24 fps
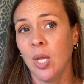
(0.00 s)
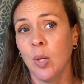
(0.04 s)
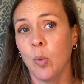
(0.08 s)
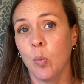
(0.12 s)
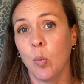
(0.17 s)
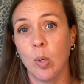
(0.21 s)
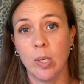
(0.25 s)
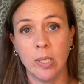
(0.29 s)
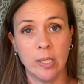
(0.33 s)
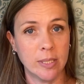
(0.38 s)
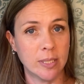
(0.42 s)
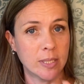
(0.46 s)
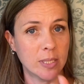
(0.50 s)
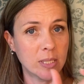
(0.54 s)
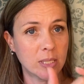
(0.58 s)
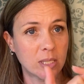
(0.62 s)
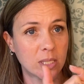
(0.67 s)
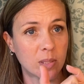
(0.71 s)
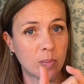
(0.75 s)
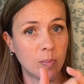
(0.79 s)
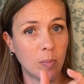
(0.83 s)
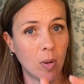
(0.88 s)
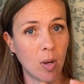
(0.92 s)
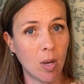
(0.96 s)
When it's a
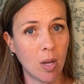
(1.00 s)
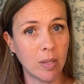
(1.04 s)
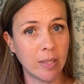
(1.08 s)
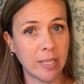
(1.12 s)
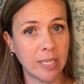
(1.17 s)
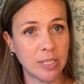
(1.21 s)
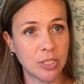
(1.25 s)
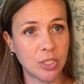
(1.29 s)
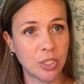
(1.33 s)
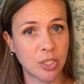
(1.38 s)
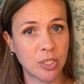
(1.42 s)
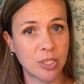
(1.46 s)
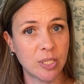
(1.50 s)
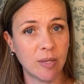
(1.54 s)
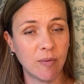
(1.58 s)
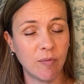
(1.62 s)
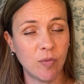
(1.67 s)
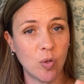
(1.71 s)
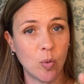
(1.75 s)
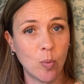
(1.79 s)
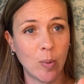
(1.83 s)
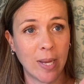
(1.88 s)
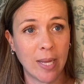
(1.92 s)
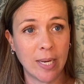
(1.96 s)
small adjective,
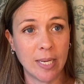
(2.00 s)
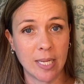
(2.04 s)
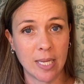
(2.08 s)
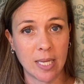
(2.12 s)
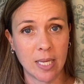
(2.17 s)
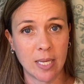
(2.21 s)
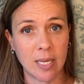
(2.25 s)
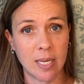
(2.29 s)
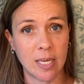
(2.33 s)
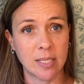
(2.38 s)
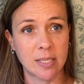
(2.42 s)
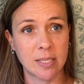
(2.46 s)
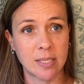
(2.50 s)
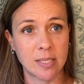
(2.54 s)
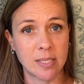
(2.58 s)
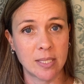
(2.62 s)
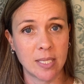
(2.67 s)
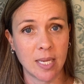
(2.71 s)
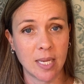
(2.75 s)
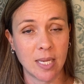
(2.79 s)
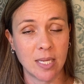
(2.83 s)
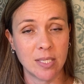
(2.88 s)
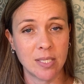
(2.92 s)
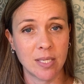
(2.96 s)
you add
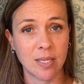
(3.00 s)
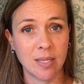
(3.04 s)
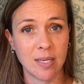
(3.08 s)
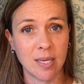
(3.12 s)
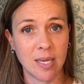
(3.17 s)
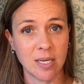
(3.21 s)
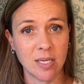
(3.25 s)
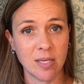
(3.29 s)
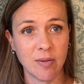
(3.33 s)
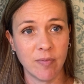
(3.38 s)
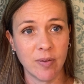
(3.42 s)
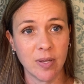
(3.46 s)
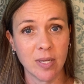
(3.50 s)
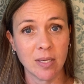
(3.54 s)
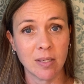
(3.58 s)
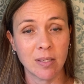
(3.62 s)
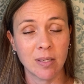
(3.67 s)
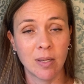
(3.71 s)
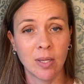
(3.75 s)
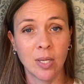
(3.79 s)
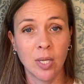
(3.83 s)
est to the end of it.